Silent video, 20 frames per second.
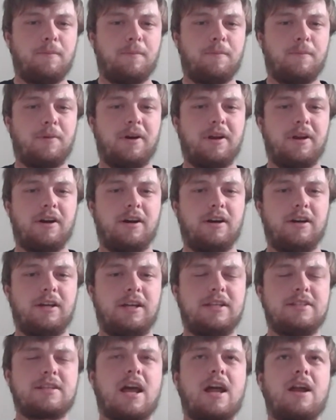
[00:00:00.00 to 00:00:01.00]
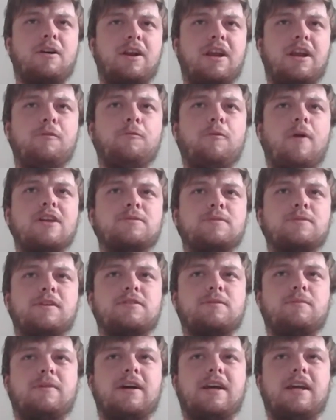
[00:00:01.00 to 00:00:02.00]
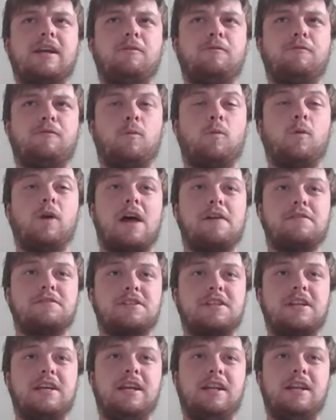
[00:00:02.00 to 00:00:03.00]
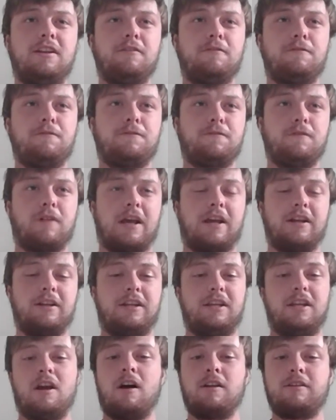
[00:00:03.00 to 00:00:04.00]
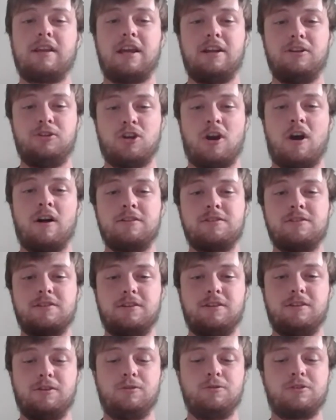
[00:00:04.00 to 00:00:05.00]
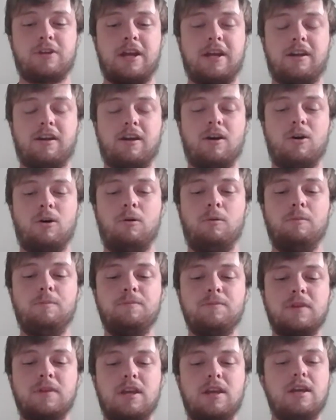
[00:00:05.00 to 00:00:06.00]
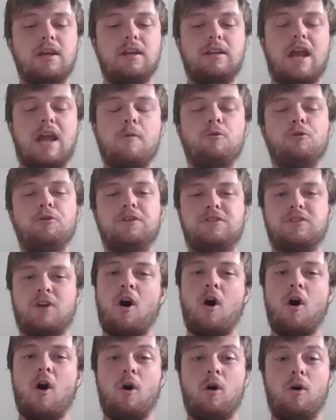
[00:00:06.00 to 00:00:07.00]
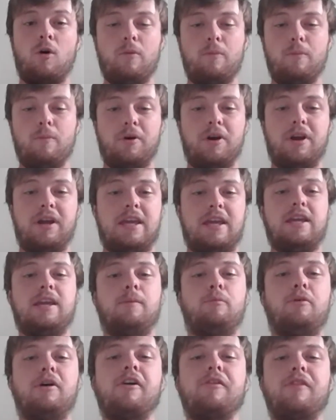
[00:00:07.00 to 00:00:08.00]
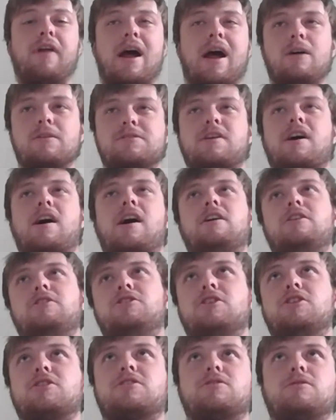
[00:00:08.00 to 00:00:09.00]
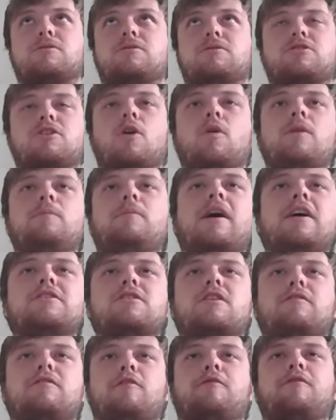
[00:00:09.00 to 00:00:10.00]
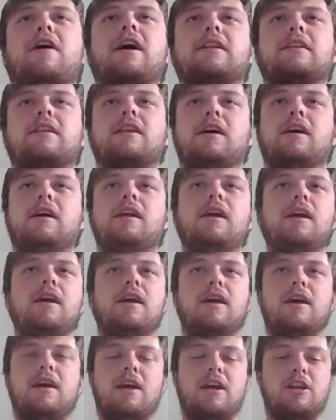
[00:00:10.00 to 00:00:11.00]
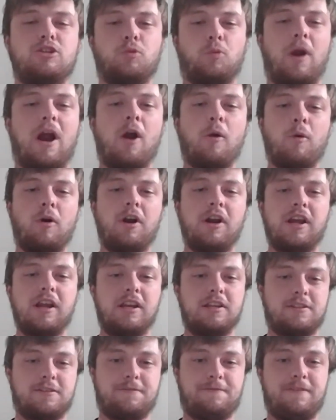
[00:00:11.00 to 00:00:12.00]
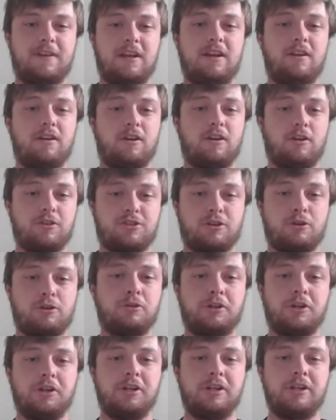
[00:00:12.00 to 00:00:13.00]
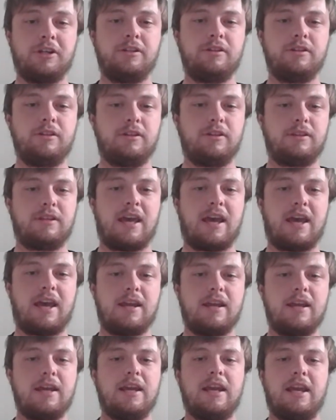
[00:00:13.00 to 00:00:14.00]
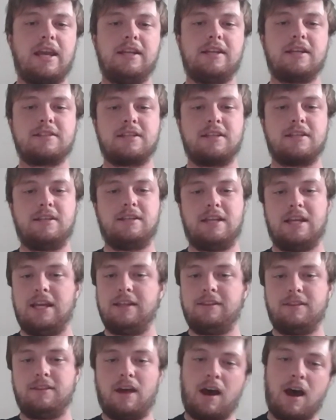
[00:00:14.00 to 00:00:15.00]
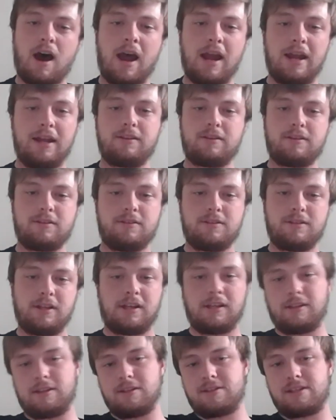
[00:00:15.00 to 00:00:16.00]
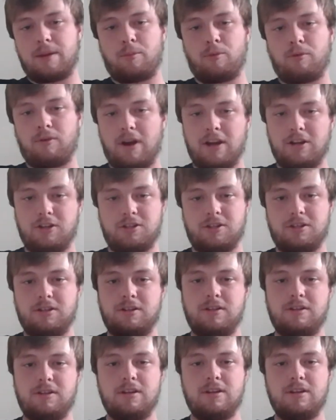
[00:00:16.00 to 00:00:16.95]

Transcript: But he reminds me of somebody from what I've seen of like a Deontay Johnson, who's like not really tall, but he can play on the outside just solely based off the fact that his route running and his feet are so good that he doesn't need the height to get the separation.